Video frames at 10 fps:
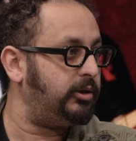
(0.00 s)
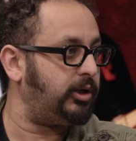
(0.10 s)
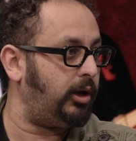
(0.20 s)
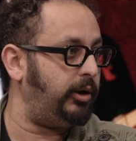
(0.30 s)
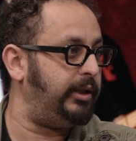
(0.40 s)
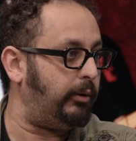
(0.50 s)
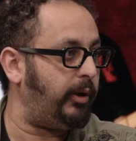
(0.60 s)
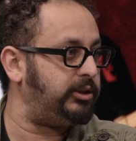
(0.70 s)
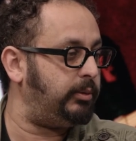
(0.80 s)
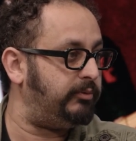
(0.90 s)
So, in that
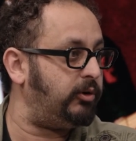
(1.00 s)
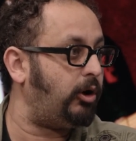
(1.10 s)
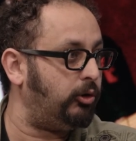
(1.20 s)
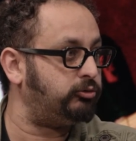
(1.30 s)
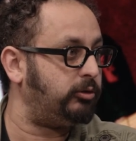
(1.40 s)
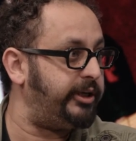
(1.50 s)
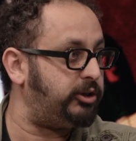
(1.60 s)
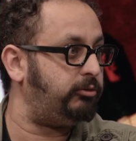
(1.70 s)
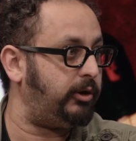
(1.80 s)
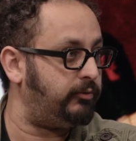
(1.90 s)
way, it's a bit of a cultural
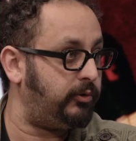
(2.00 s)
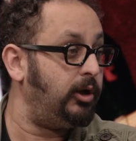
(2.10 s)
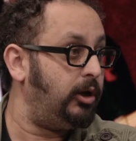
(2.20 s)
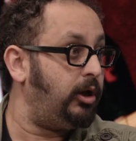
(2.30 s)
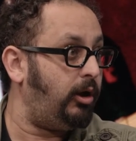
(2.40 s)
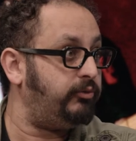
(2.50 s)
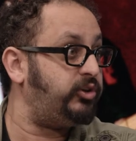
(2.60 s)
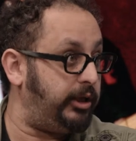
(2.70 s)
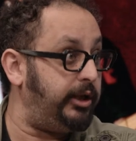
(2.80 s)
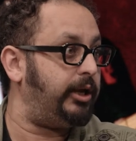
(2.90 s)
history of of
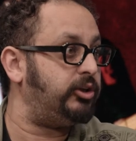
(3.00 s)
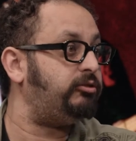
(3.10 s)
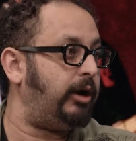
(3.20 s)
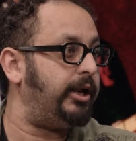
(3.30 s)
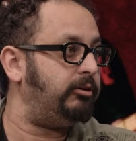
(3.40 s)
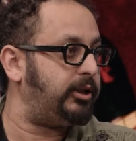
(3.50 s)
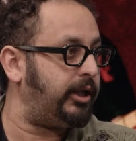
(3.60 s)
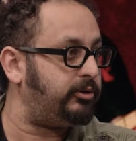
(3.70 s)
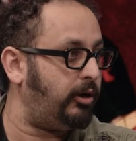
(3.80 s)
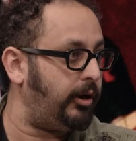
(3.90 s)
Sydney and Australia at that